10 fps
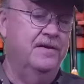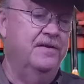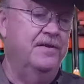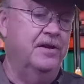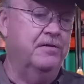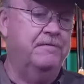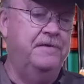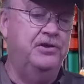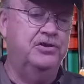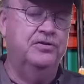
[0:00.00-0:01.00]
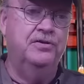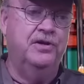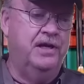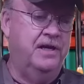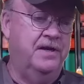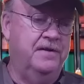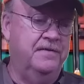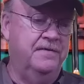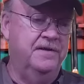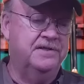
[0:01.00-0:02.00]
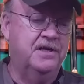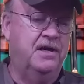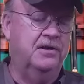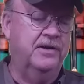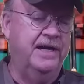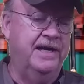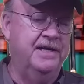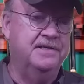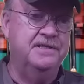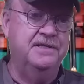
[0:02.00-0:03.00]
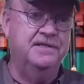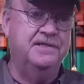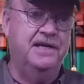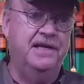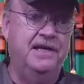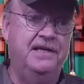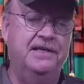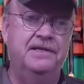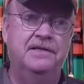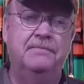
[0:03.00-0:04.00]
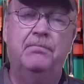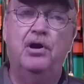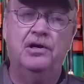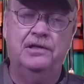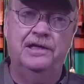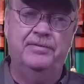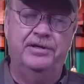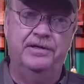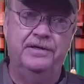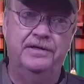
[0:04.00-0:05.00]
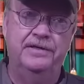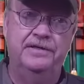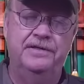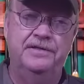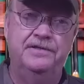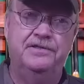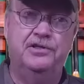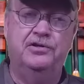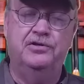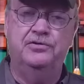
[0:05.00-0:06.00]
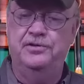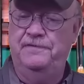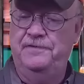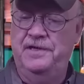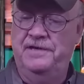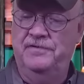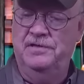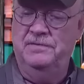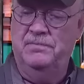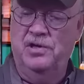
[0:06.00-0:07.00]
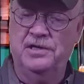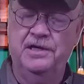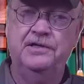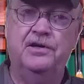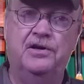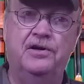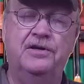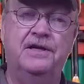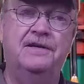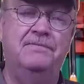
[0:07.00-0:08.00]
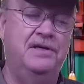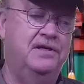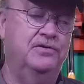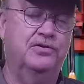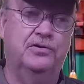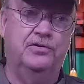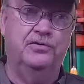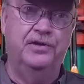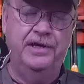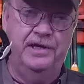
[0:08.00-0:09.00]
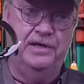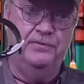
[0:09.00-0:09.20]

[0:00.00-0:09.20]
The other feature uh, this collar has is a bark limiter. So if you have a barking dog, it can be controlled uh,